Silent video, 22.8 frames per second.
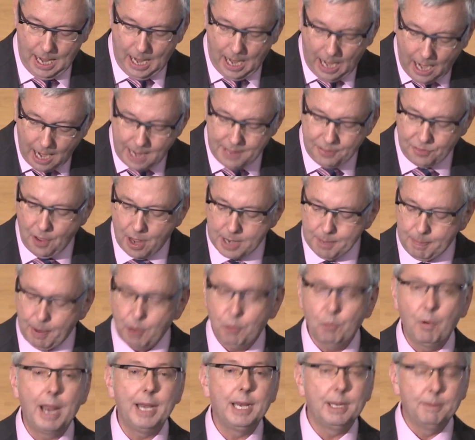I thought about
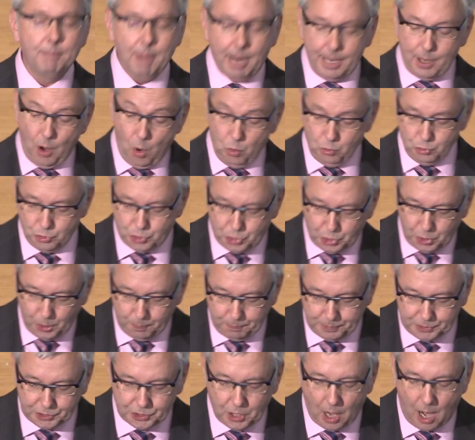writing my own
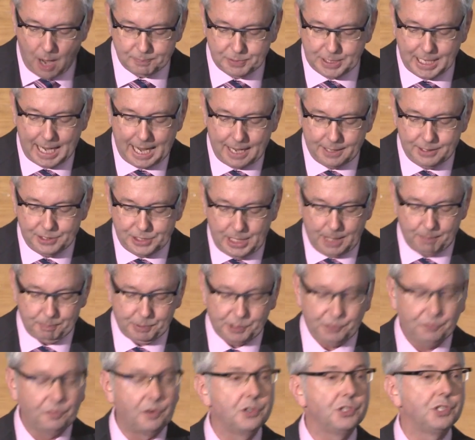Toope's Top 10
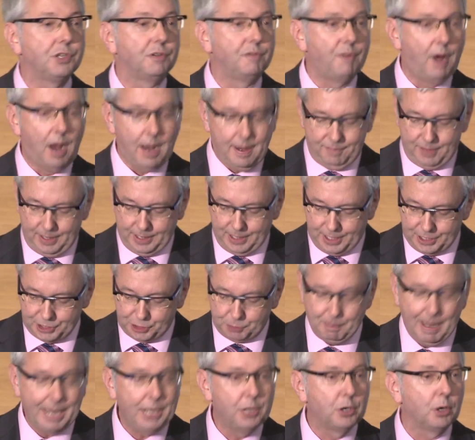Tips for Surviving This
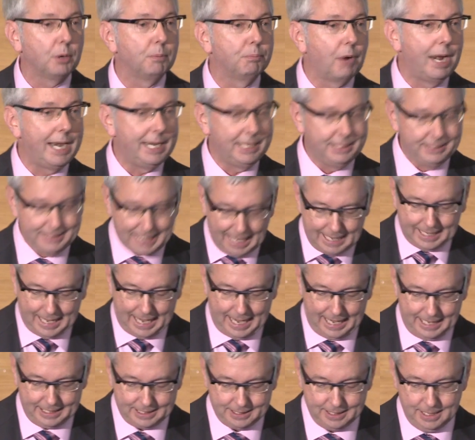Make or Break Decade.
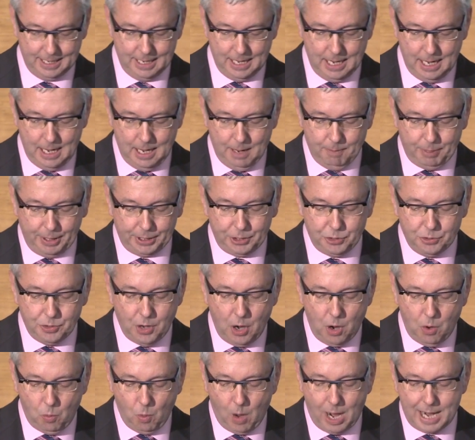But you
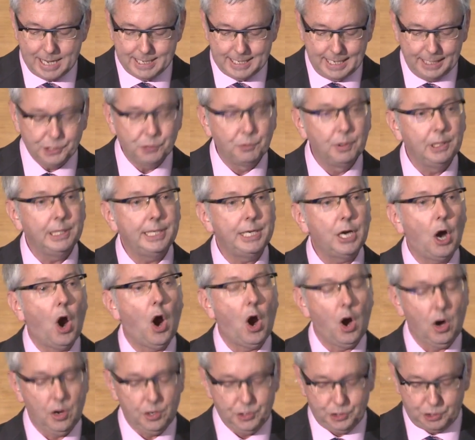know what? It's really
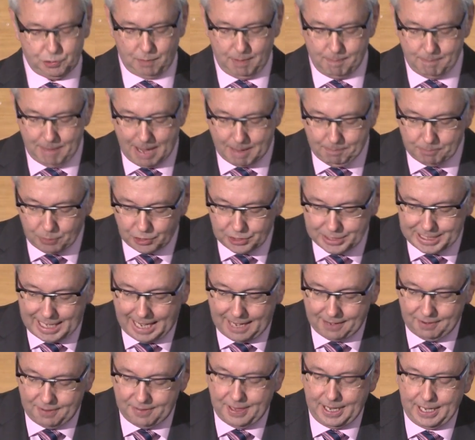hard to remember
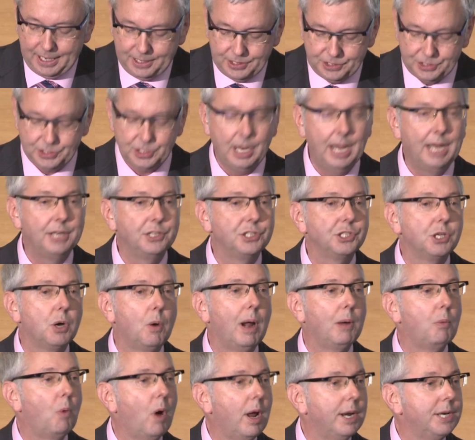10 things, and so
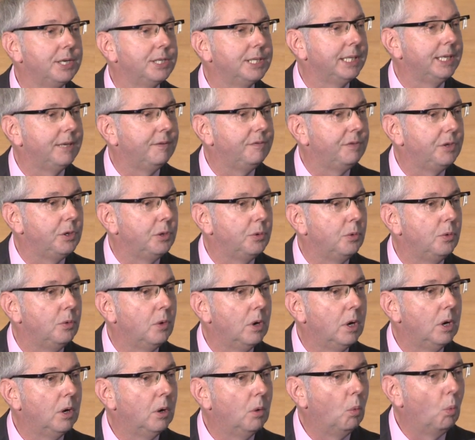I wanted to give you
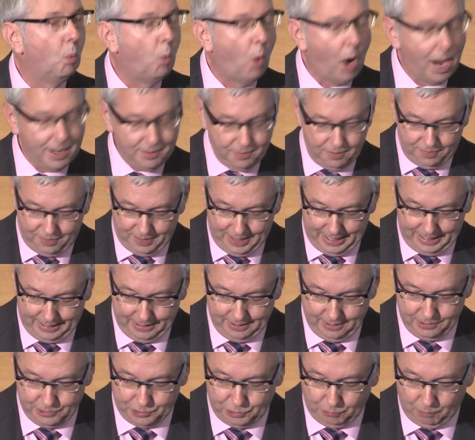one thing
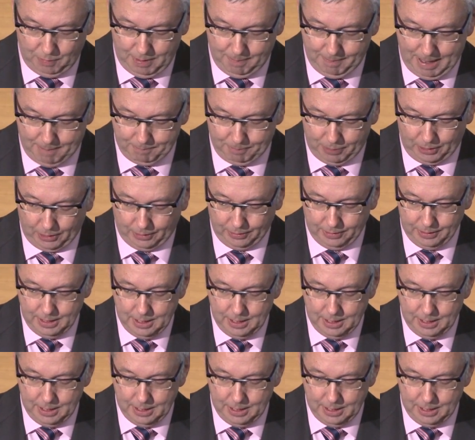to remember.